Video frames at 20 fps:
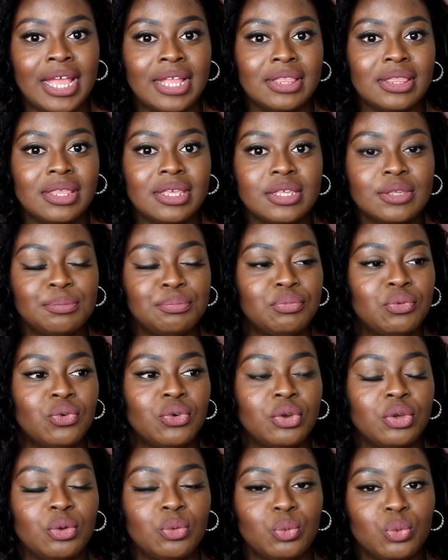and this
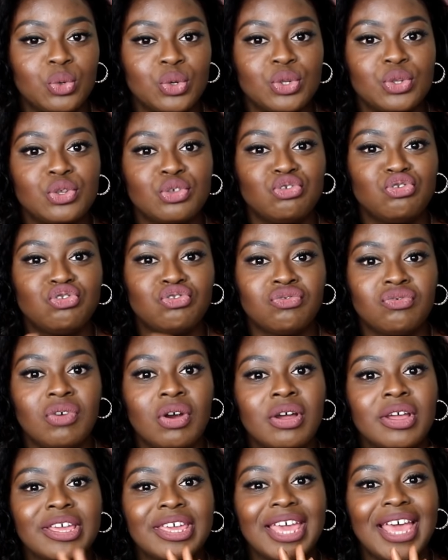boy was
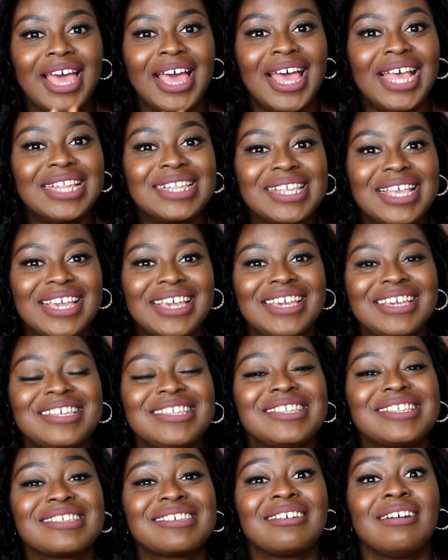drunk as a
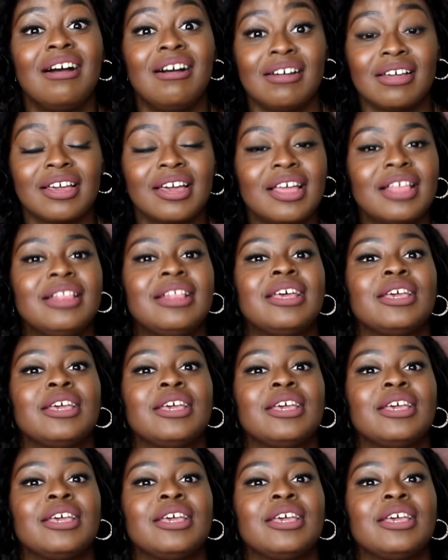skunk,